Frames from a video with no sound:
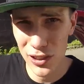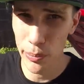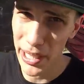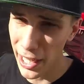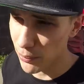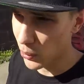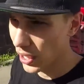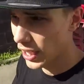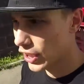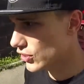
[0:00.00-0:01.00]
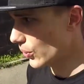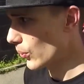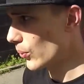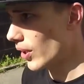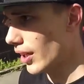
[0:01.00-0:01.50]
to be able
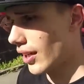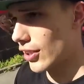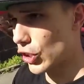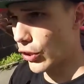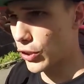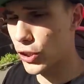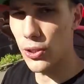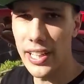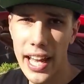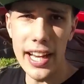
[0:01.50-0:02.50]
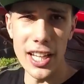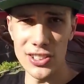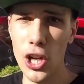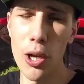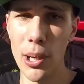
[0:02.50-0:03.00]
to, you know, create a
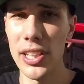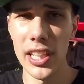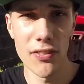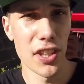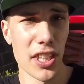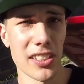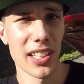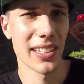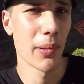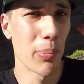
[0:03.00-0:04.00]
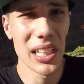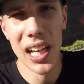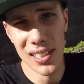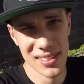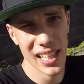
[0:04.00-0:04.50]
turbo kit for things like the
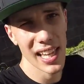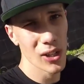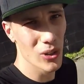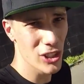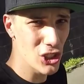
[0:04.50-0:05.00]
BRZ or the